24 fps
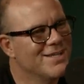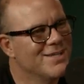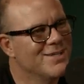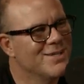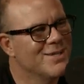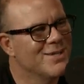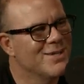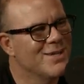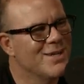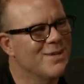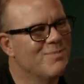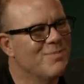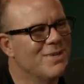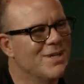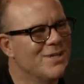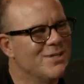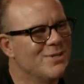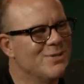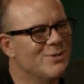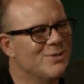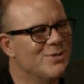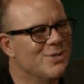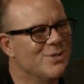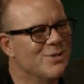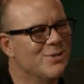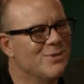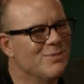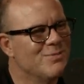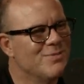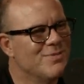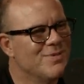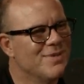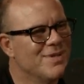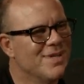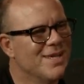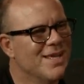Is Look it up on, S- YouTube. Is on
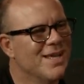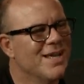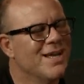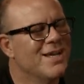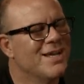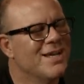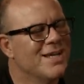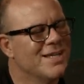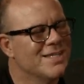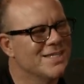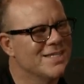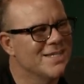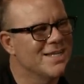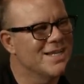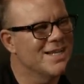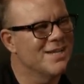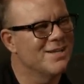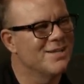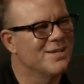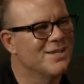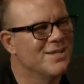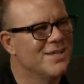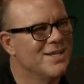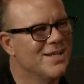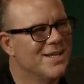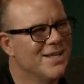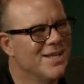SNL? On SNL.